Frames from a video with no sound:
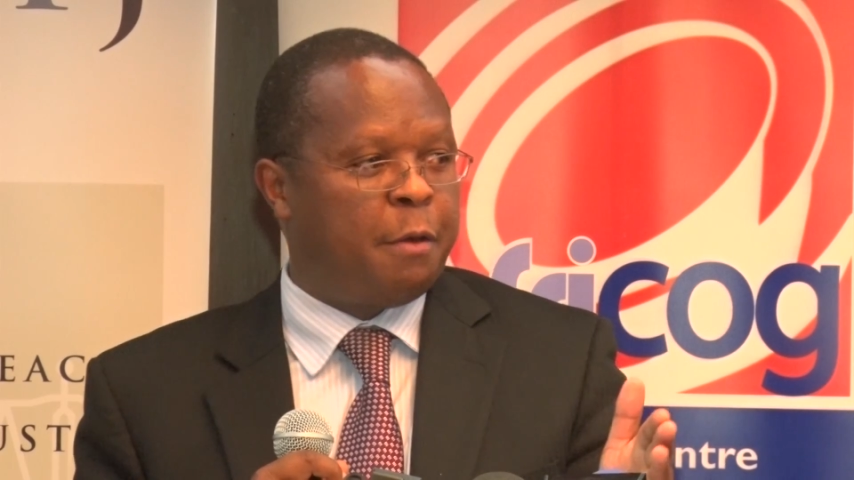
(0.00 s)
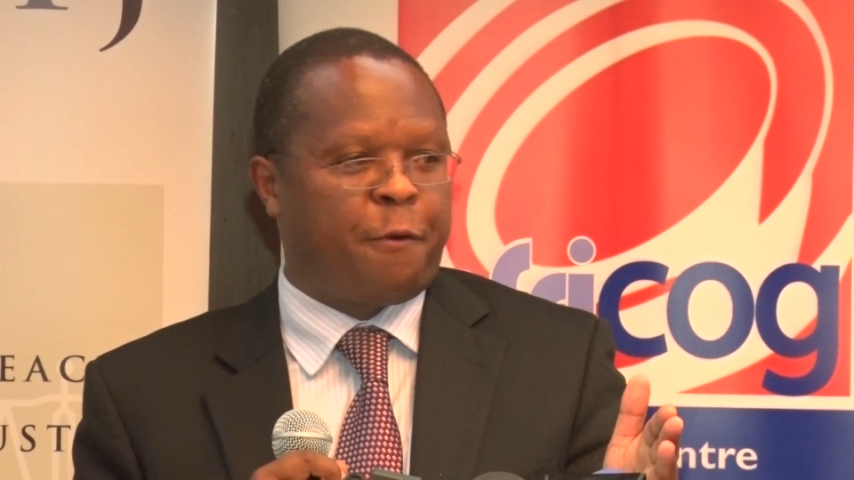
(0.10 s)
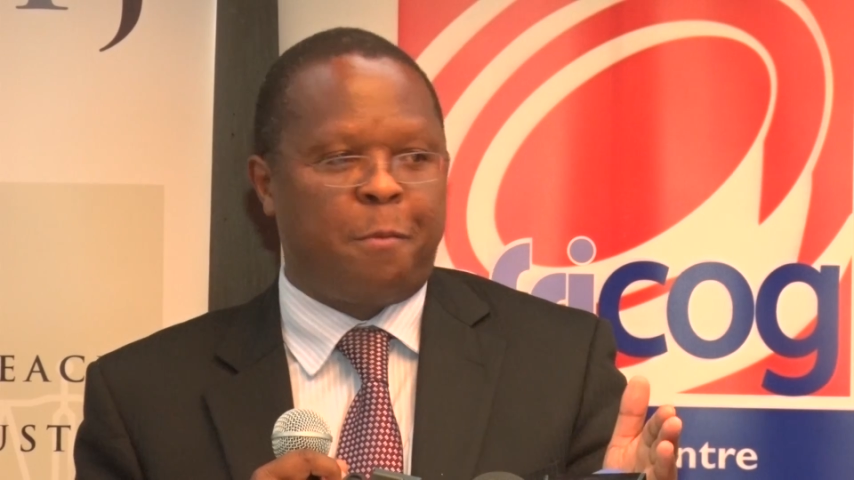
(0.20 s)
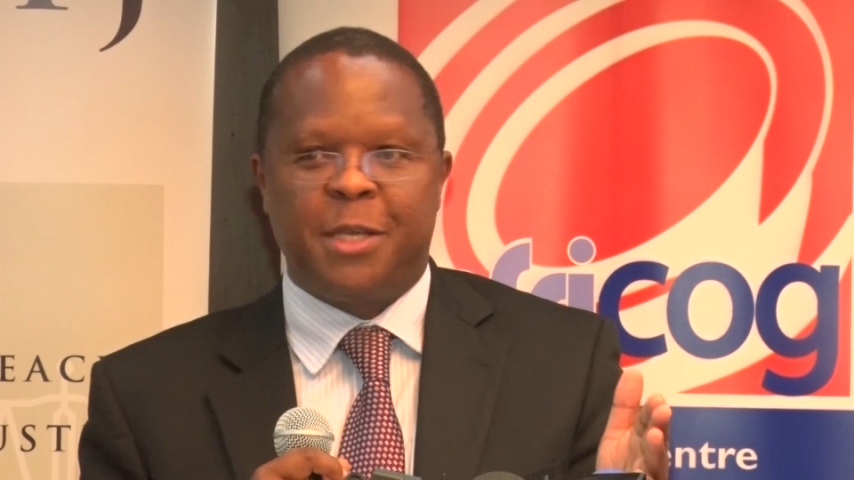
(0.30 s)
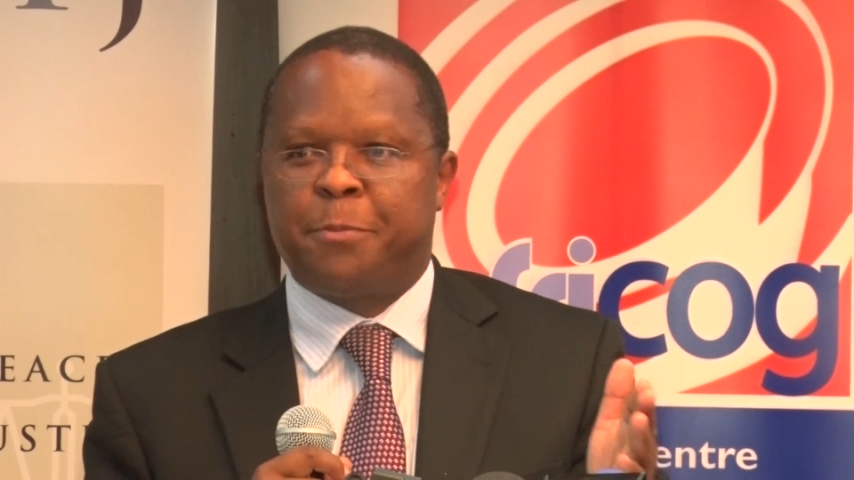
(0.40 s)

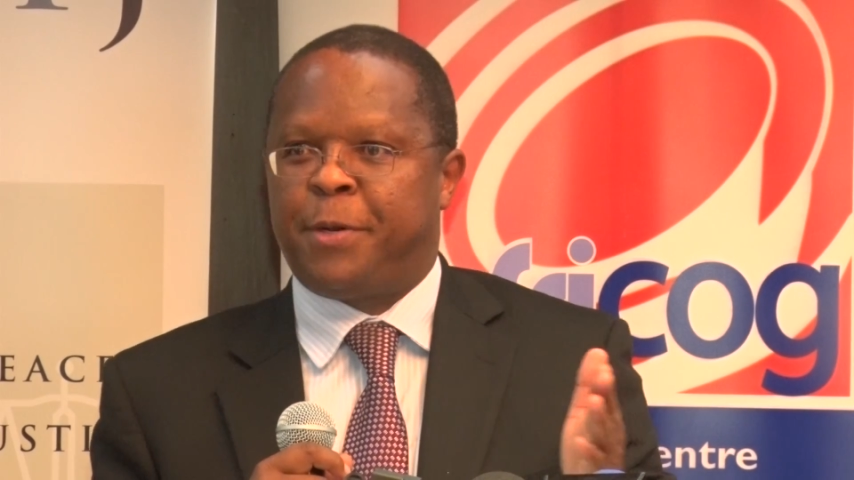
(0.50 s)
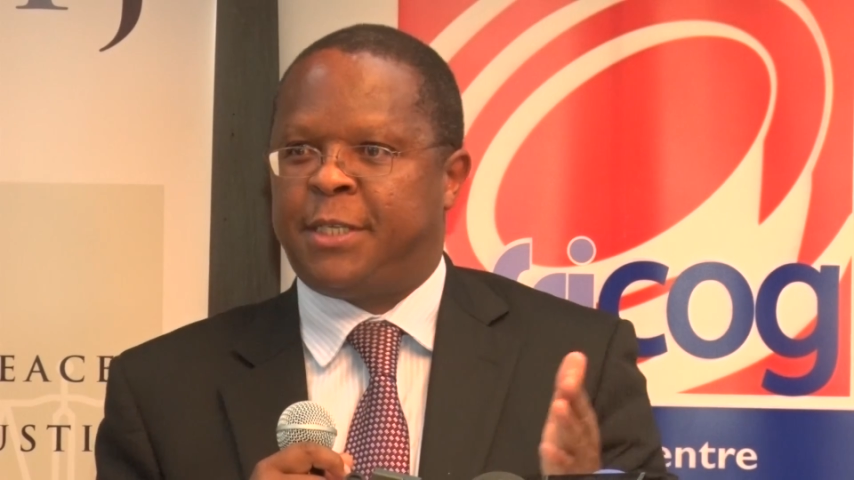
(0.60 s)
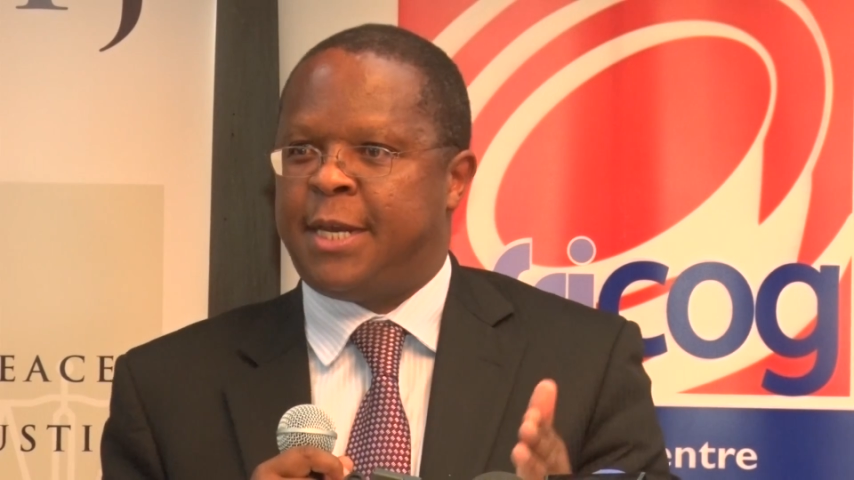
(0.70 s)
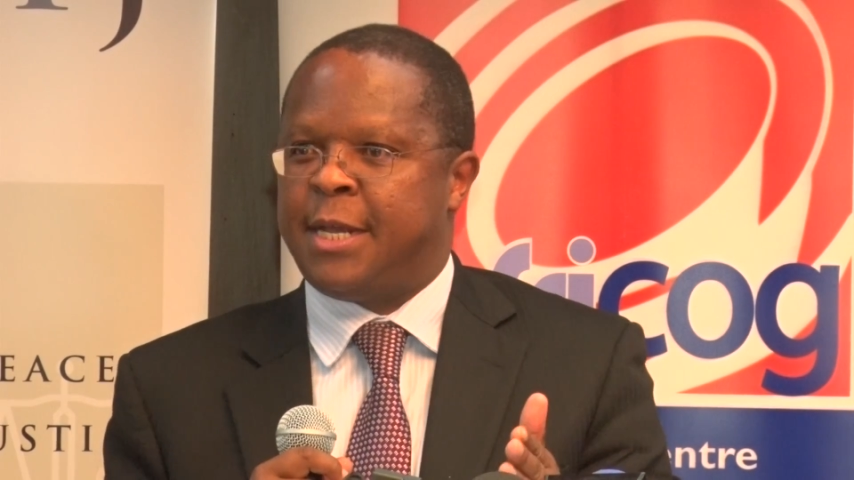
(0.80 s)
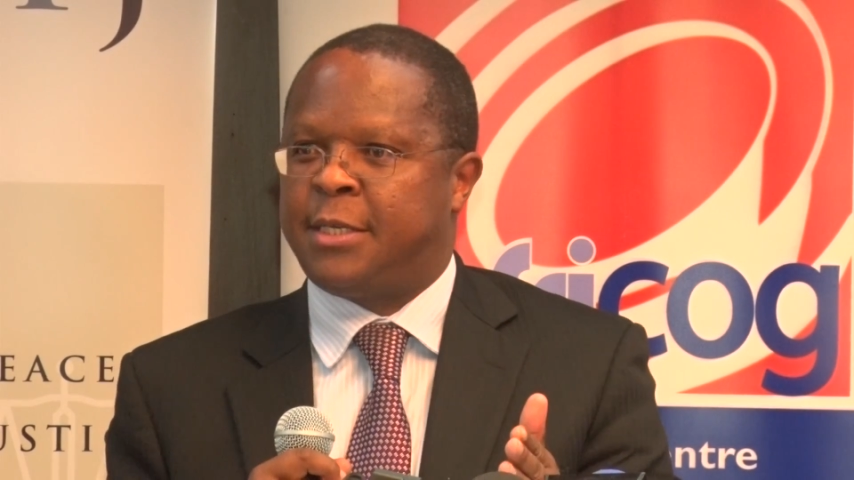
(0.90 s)
from its
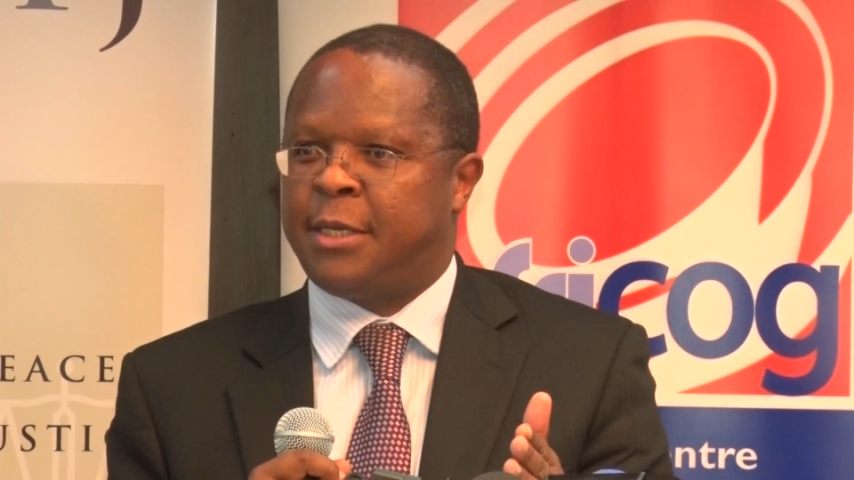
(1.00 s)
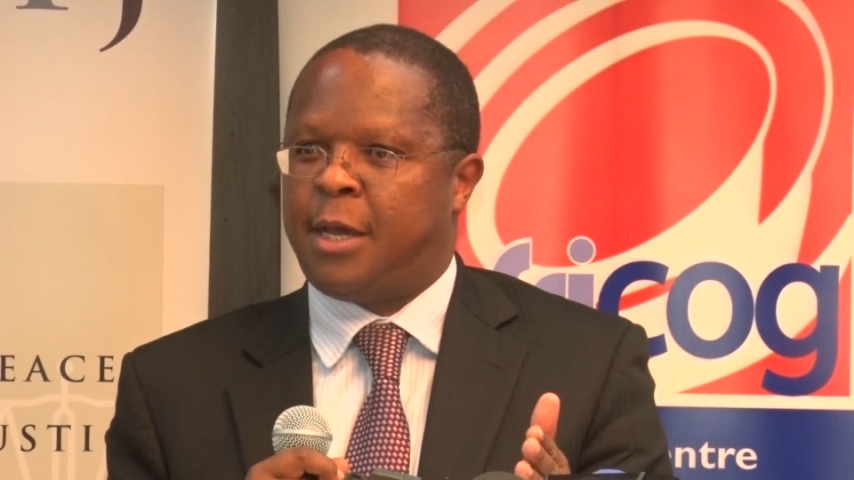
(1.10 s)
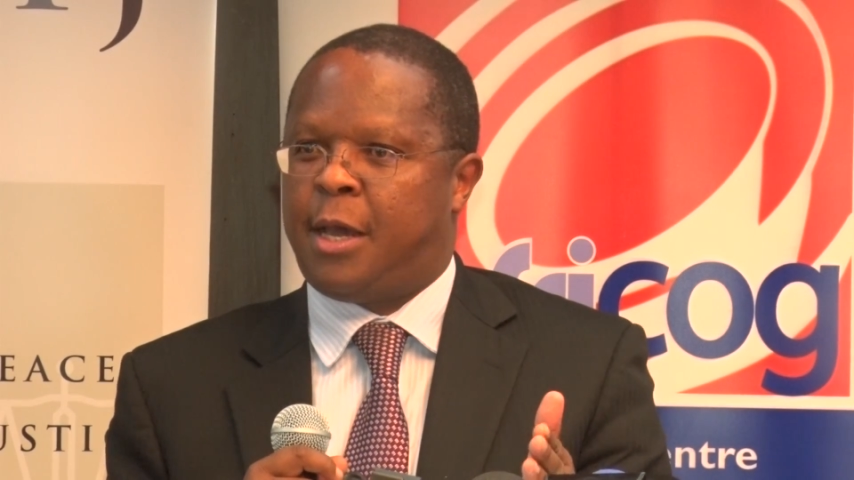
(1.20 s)
precedent